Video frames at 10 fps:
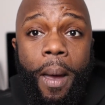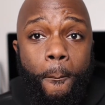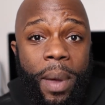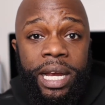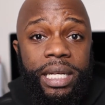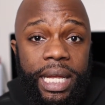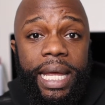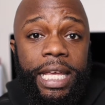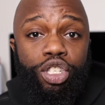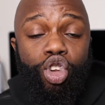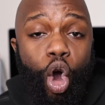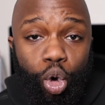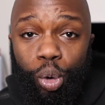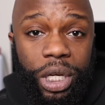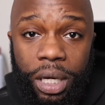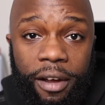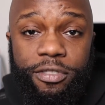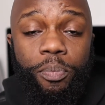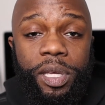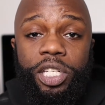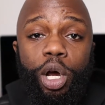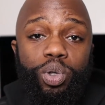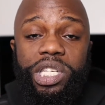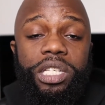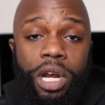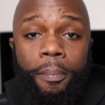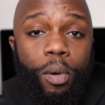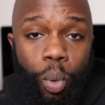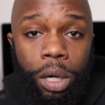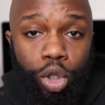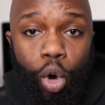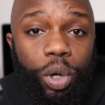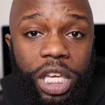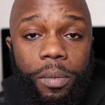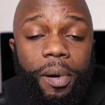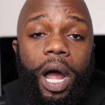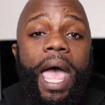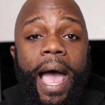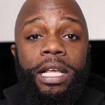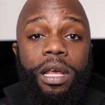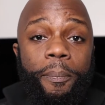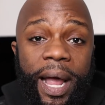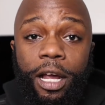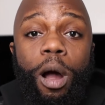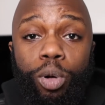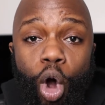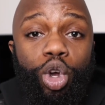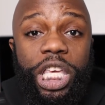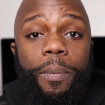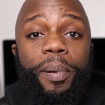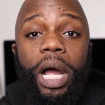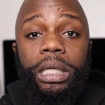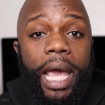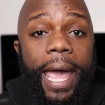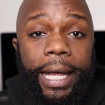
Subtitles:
Mendy is not good enough to be Chelsea's #1 goalkeeper. As a backup goalkeeper, yeah,